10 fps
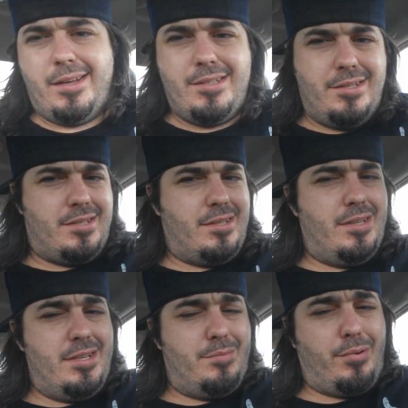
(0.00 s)
It's just,
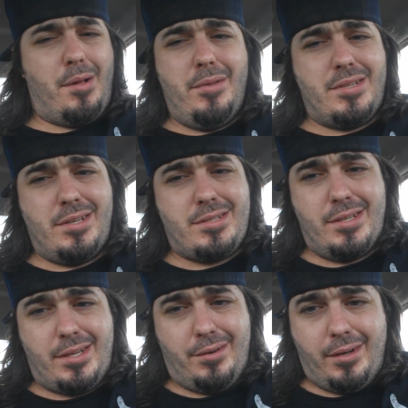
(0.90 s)
this is probably the Tennessee
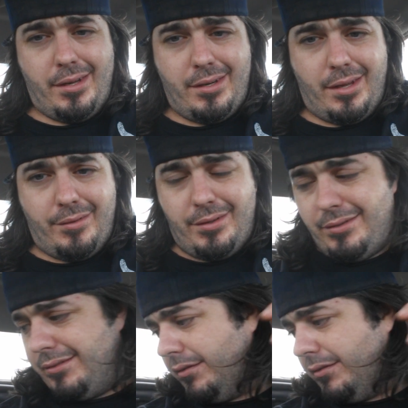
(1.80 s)
tailgate. I mean,